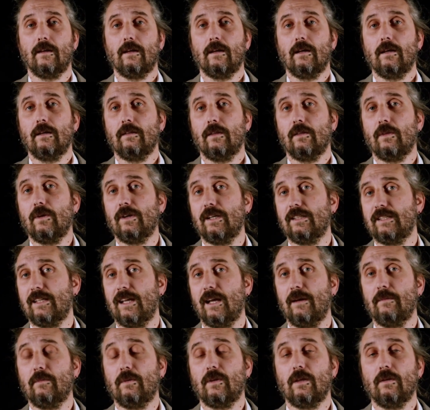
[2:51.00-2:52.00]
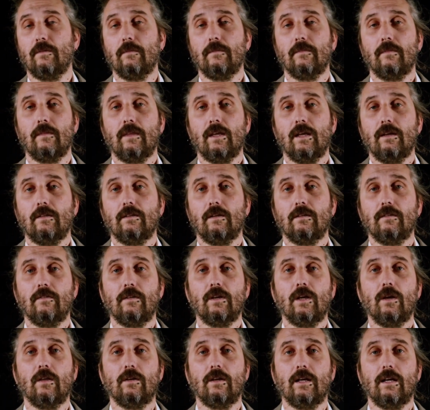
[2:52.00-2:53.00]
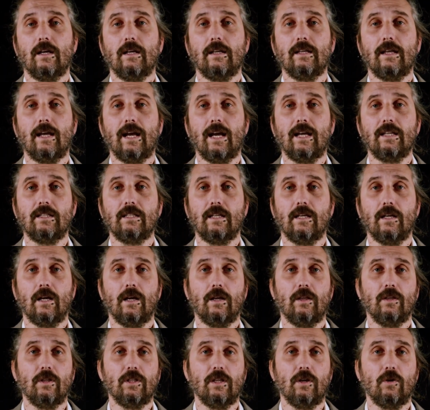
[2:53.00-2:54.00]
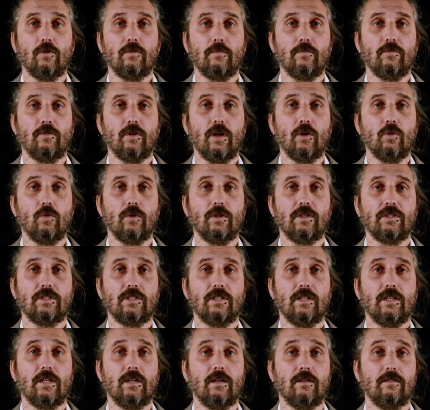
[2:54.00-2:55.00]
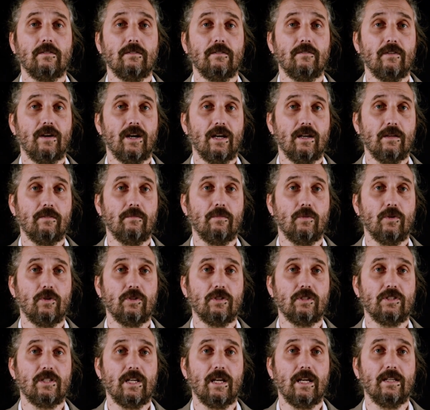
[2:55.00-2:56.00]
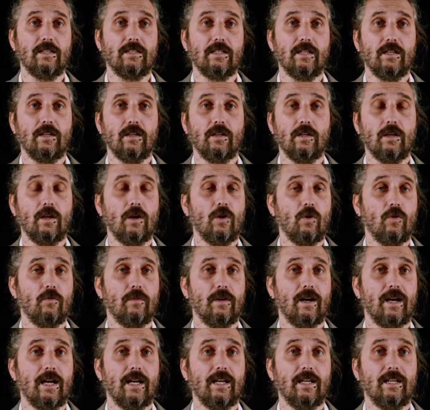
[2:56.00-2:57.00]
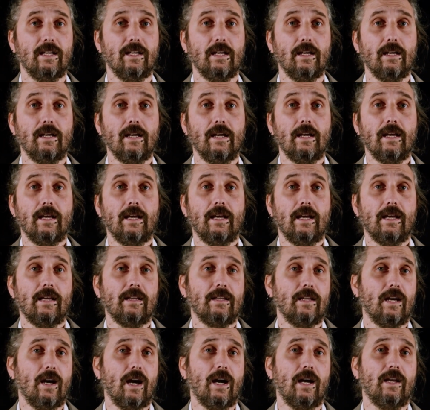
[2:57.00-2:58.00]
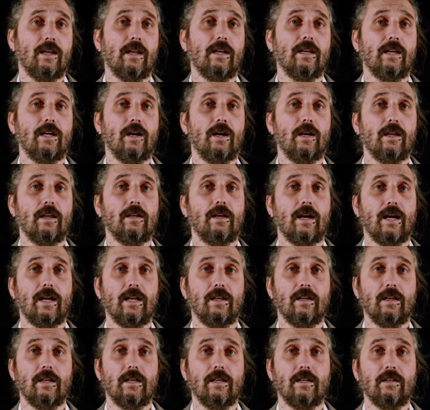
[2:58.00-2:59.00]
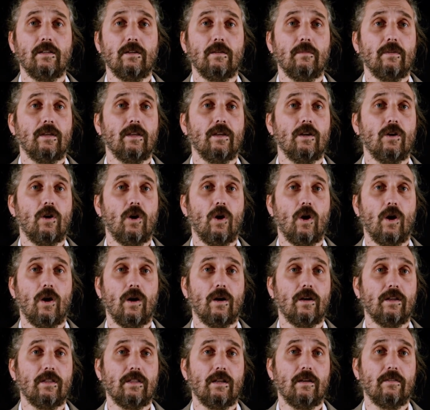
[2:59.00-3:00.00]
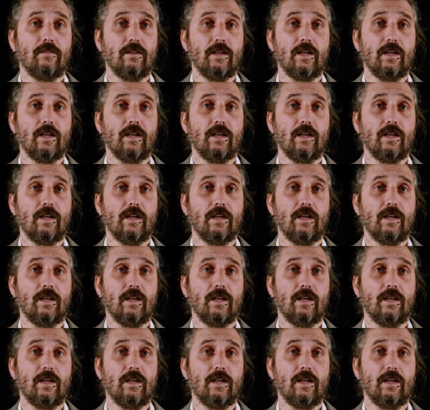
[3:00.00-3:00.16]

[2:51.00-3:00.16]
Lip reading: For example, if a variant has an allele frequency of 5% in GNOME-AID, it's highly unlikely to be the cause of an